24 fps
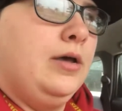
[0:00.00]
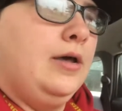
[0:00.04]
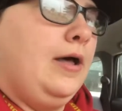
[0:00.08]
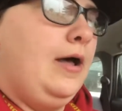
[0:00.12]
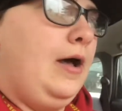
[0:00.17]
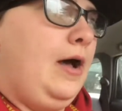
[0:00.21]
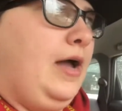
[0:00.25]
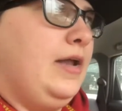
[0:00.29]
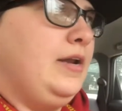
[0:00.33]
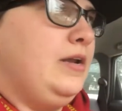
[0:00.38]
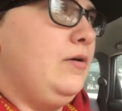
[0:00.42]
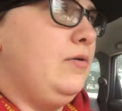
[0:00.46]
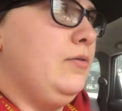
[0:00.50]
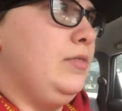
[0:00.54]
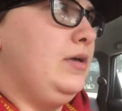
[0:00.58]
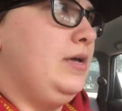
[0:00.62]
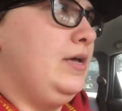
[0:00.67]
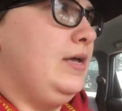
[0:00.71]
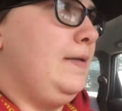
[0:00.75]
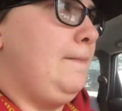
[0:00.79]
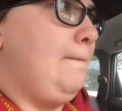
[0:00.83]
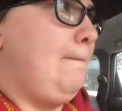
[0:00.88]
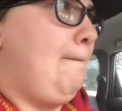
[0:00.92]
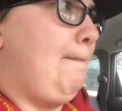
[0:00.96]
I know
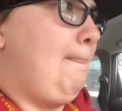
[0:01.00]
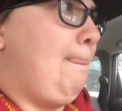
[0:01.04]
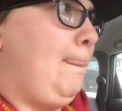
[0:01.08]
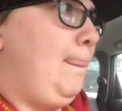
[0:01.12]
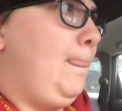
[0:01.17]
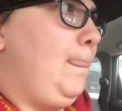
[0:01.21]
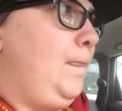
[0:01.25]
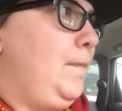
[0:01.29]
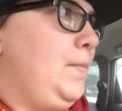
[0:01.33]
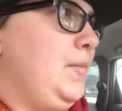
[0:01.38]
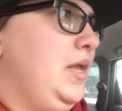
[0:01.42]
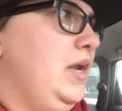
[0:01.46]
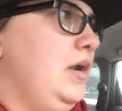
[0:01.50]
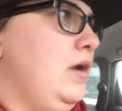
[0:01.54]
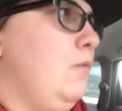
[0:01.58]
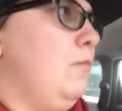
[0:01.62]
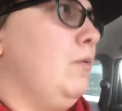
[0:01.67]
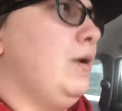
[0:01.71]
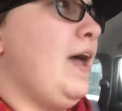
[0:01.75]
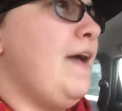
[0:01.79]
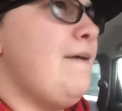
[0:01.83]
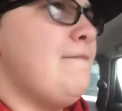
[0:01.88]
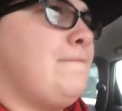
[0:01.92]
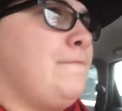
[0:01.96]
that, you know,
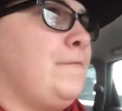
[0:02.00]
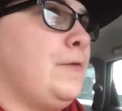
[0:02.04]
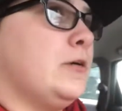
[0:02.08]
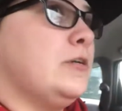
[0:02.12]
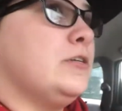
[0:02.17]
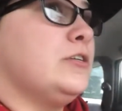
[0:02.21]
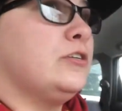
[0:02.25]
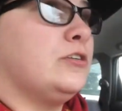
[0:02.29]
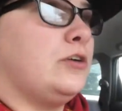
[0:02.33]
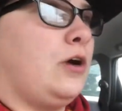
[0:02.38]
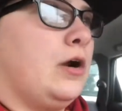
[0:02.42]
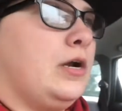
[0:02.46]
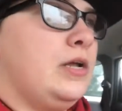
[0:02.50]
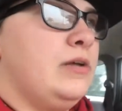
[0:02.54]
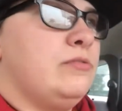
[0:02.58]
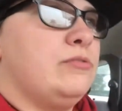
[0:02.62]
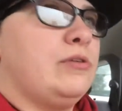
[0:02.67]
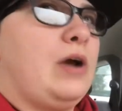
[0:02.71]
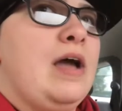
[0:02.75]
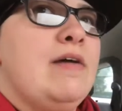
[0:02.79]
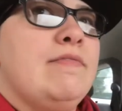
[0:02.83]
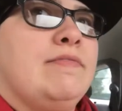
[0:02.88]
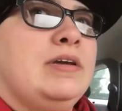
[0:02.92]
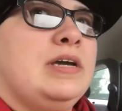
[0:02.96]
when I first started
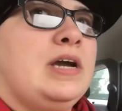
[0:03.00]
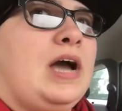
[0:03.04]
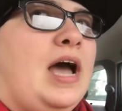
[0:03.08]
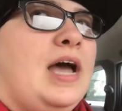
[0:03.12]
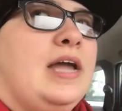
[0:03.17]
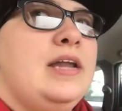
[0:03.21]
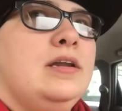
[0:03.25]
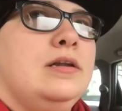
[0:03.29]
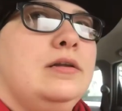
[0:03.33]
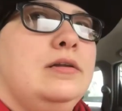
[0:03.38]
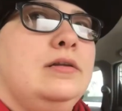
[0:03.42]
driving, I